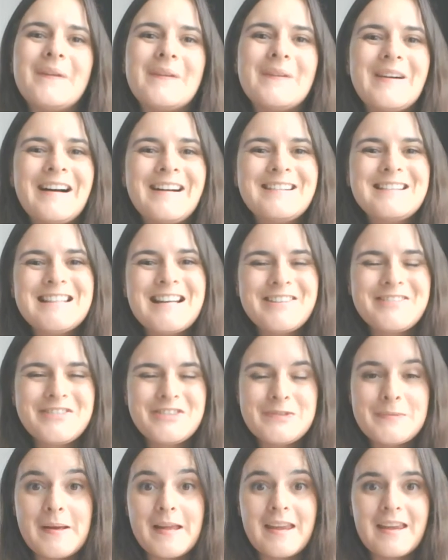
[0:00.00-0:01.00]
Well done
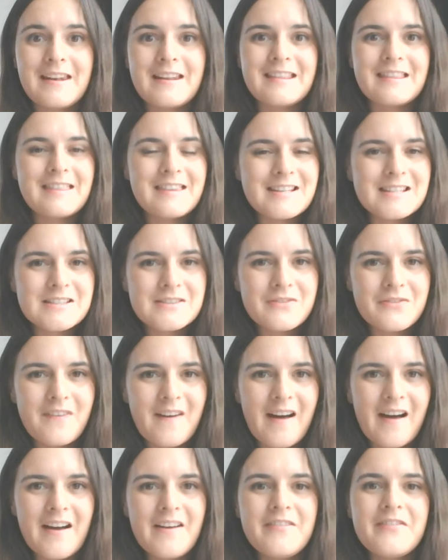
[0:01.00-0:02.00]
for making it this
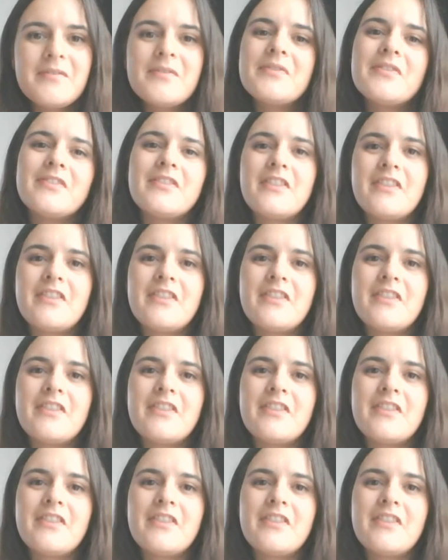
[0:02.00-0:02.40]
far.